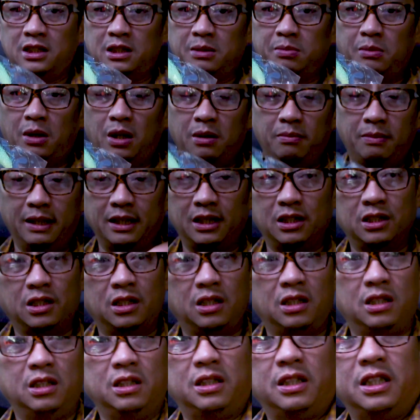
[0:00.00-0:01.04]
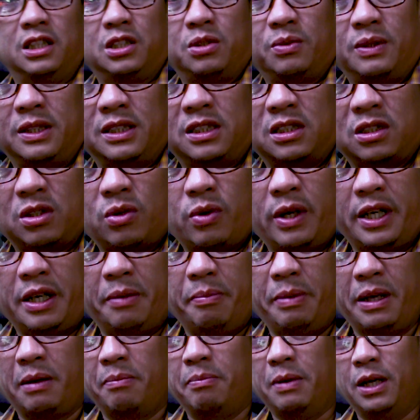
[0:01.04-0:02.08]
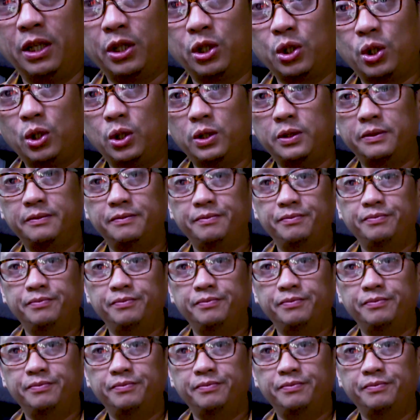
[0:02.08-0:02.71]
small bundle, this one's quite a big bundle.